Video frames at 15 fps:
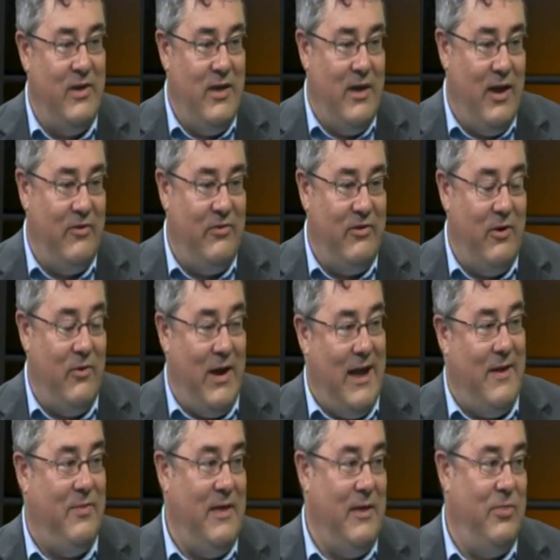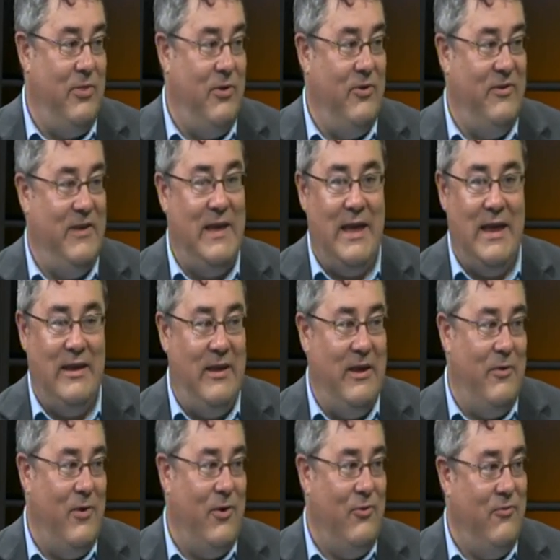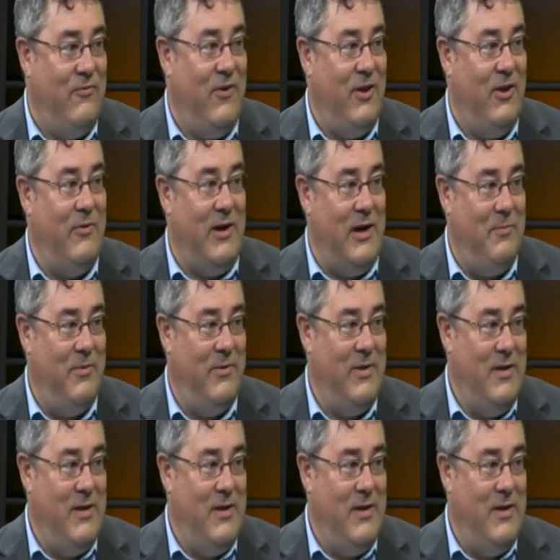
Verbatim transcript: Yeah. And so at their thirty-eight-year-old follow-up,